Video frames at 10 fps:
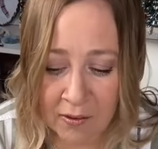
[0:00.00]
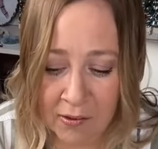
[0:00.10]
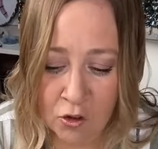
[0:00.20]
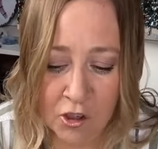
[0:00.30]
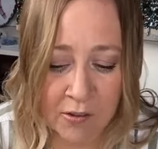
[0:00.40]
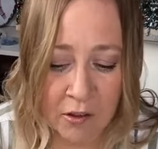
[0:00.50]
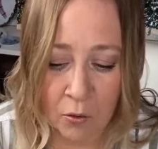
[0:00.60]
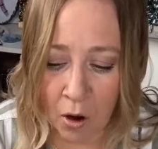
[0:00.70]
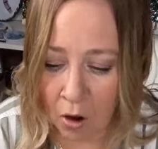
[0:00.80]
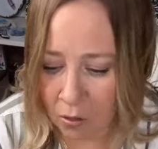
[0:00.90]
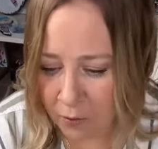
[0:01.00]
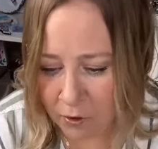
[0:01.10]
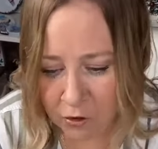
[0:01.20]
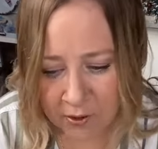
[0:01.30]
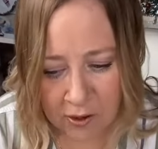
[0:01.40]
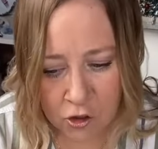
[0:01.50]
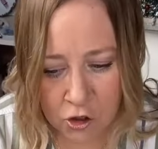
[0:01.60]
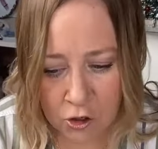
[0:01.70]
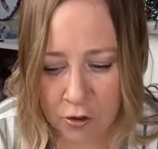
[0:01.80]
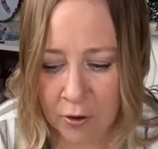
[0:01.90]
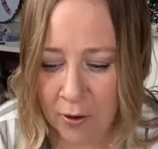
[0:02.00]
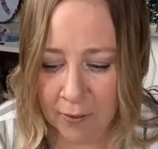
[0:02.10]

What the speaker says: So just do all of your texture,